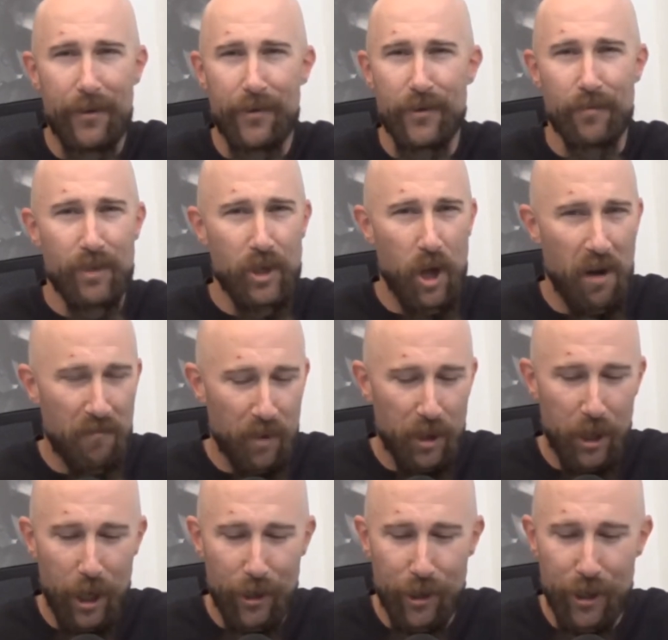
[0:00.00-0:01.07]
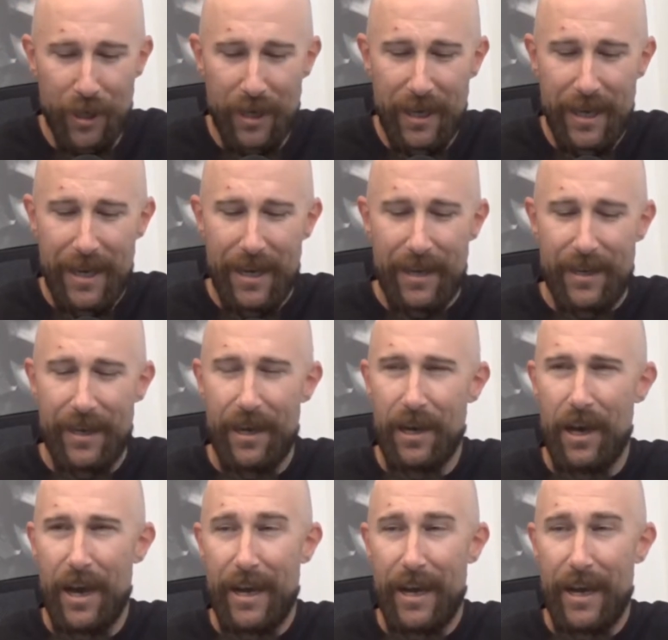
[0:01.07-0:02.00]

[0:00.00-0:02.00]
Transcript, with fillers: There's some soft percussion uh,